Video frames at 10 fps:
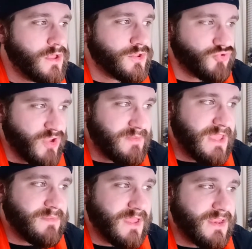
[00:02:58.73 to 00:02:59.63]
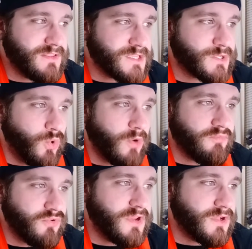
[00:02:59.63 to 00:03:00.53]
The Dream keep getting the score
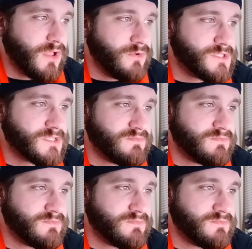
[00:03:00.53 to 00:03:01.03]
pretty close,